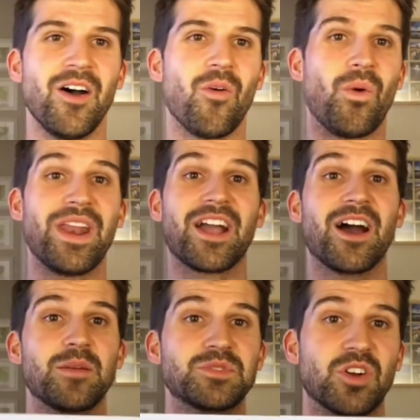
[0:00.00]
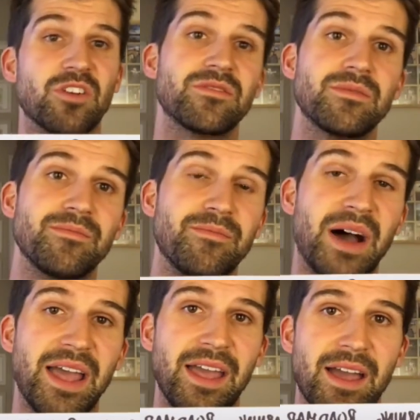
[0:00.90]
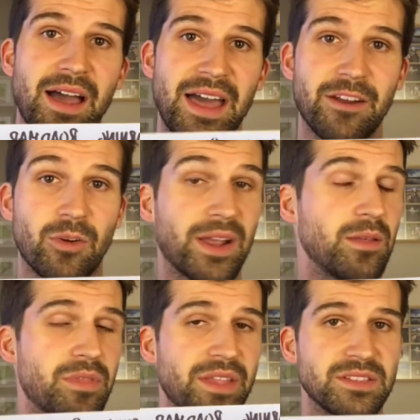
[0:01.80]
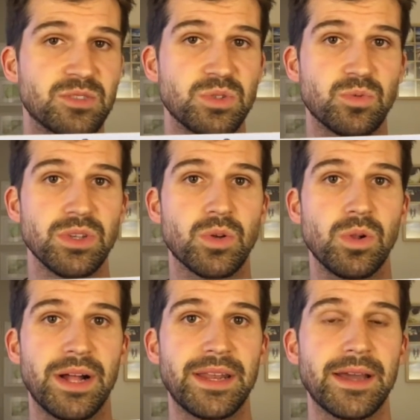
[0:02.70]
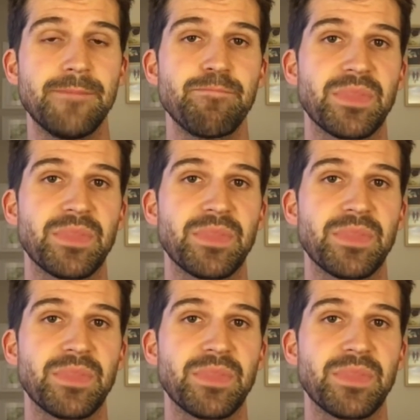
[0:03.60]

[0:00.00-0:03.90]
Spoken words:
When I got observed, my head of curriculum thought this was a really cool idea.